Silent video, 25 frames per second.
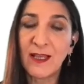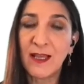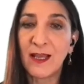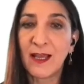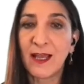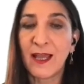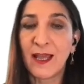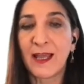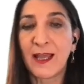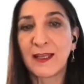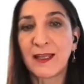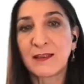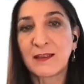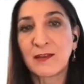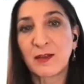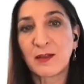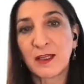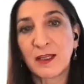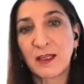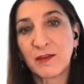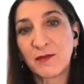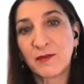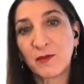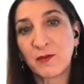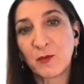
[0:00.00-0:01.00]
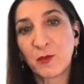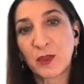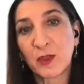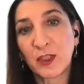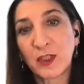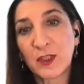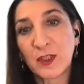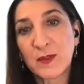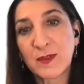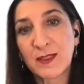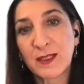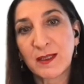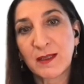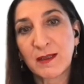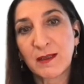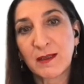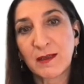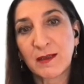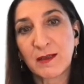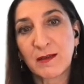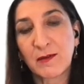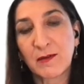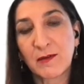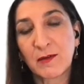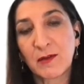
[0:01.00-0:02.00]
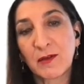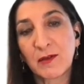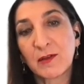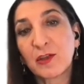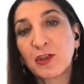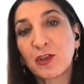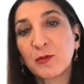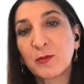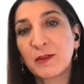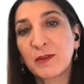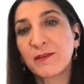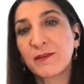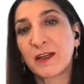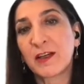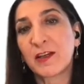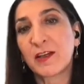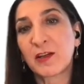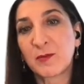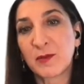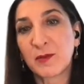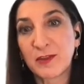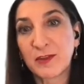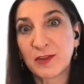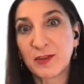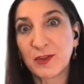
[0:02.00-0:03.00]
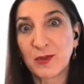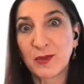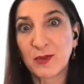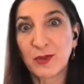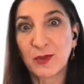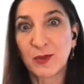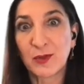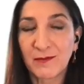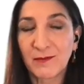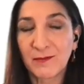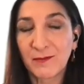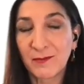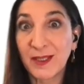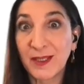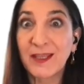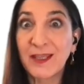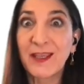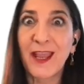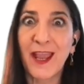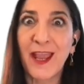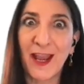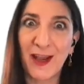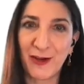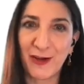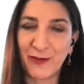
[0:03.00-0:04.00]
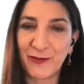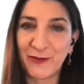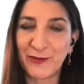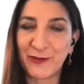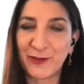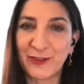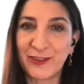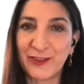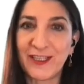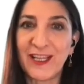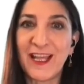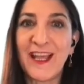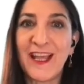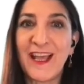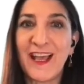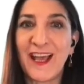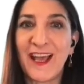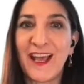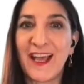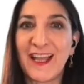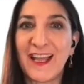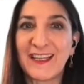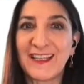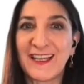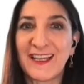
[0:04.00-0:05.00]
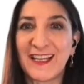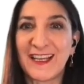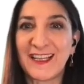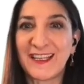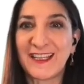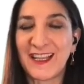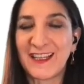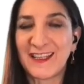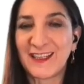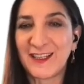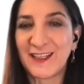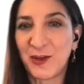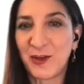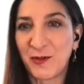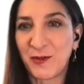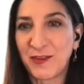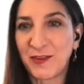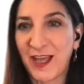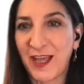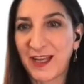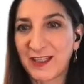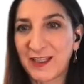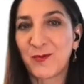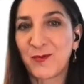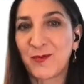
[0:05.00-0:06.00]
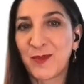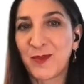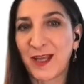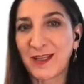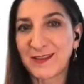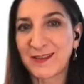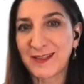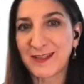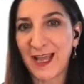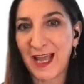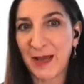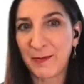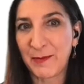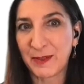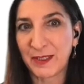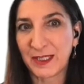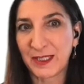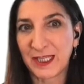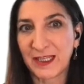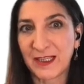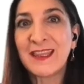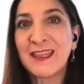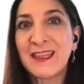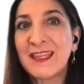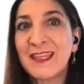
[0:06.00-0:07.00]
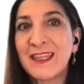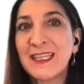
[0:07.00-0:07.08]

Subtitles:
And if we're using global variables, you should be careful and know that that's happening.